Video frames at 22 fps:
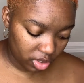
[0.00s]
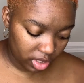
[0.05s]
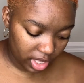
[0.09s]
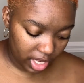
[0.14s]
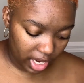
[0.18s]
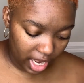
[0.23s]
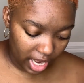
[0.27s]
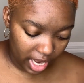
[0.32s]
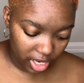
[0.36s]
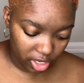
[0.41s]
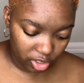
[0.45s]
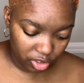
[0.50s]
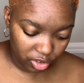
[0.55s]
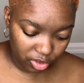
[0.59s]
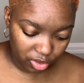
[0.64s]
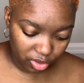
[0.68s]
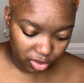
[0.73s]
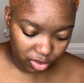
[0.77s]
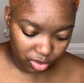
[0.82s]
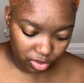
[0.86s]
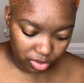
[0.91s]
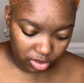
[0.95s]
that I
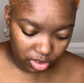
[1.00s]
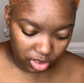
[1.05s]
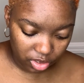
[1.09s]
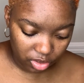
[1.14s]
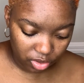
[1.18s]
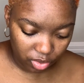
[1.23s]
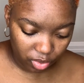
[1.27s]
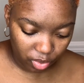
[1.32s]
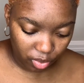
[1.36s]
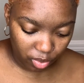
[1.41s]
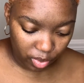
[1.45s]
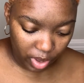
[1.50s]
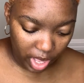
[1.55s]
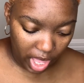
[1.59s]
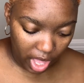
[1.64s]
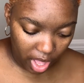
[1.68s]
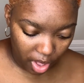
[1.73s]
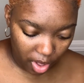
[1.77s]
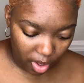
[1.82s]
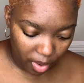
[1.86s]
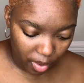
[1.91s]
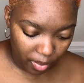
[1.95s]
use as
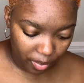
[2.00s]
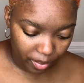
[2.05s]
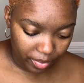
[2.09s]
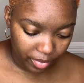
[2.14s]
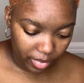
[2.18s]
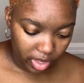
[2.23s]
well.